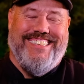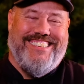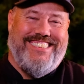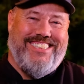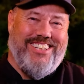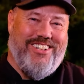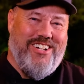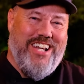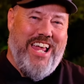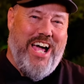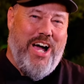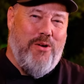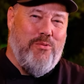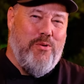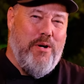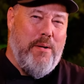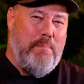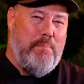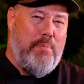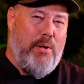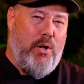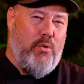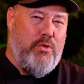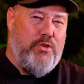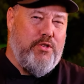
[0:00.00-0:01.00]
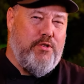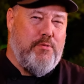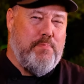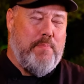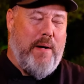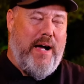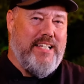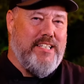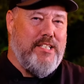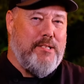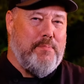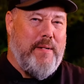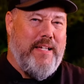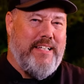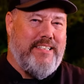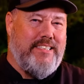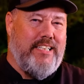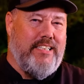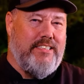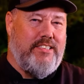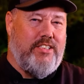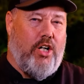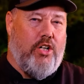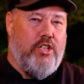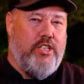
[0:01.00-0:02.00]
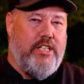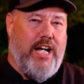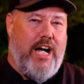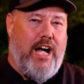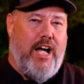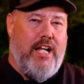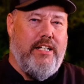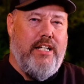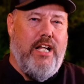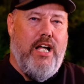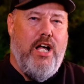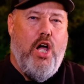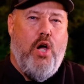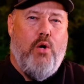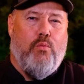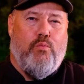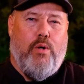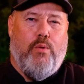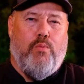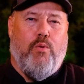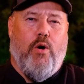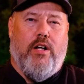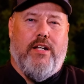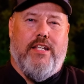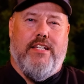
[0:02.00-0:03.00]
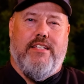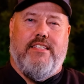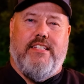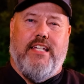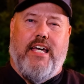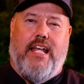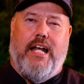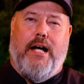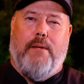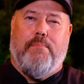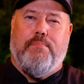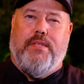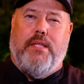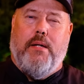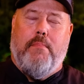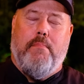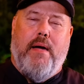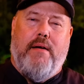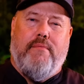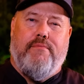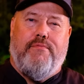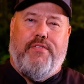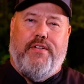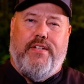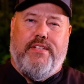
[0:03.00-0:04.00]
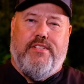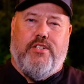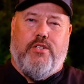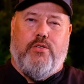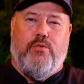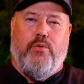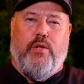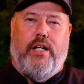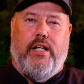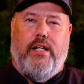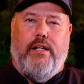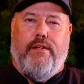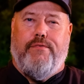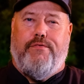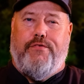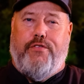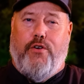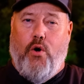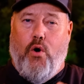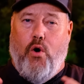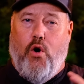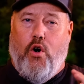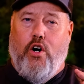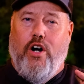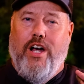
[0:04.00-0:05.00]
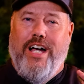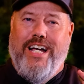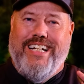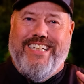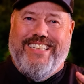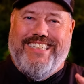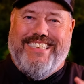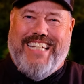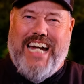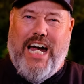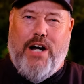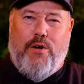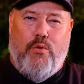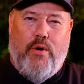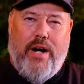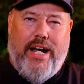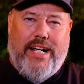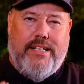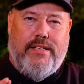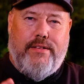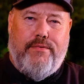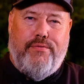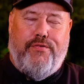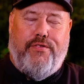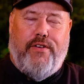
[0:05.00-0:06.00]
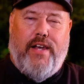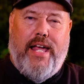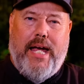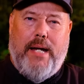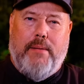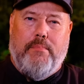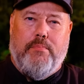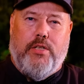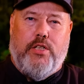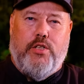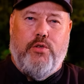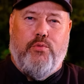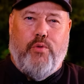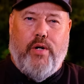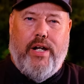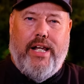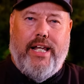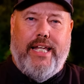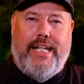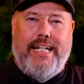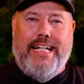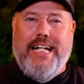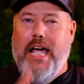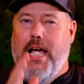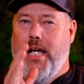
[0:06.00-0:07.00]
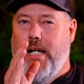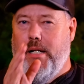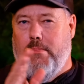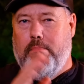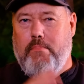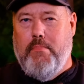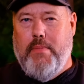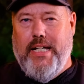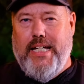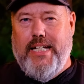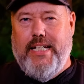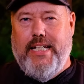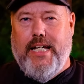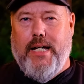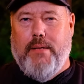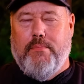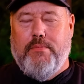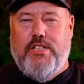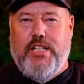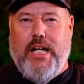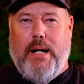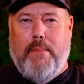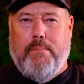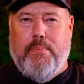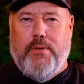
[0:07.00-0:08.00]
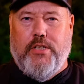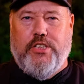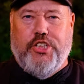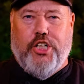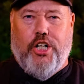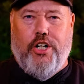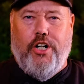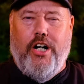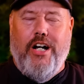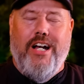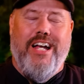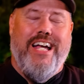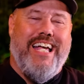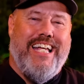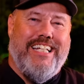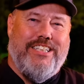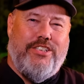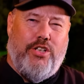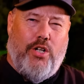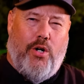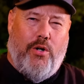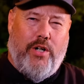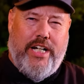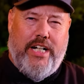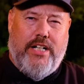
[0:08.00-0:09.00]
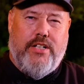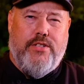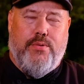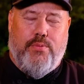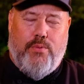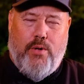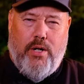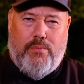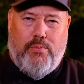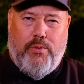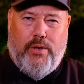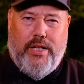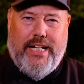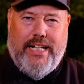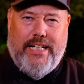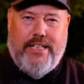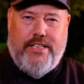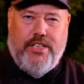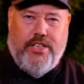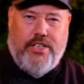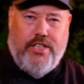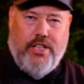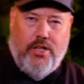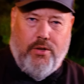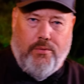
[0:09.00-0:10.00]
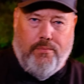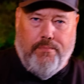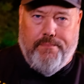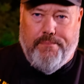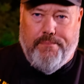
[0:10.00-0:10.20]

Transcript: So now when both spice mixes are done, we wanna set up the Memphis grill for direct flame grilling, medium temperature. So here's what we need to do.